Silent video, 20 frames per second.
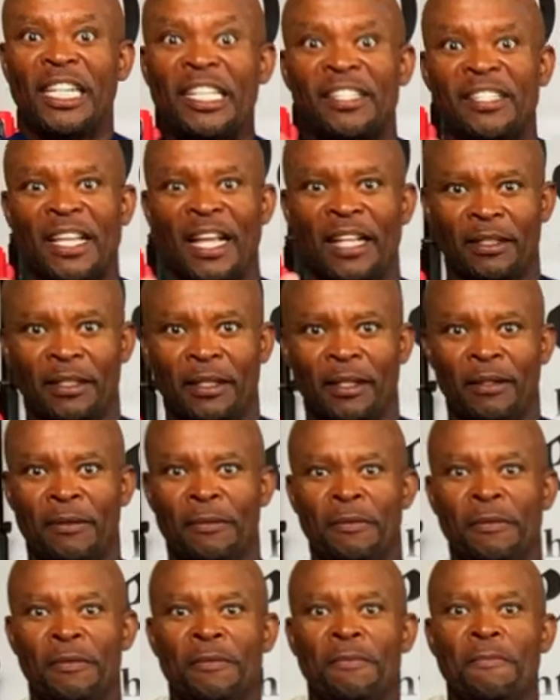decent.
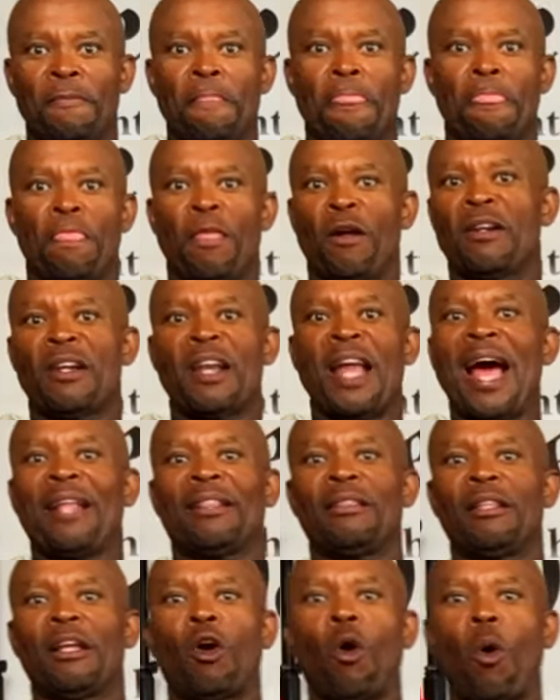They're
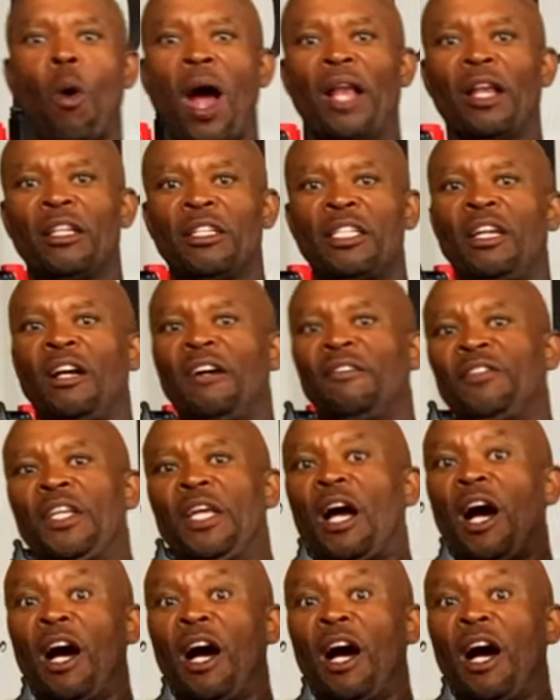not the quality of the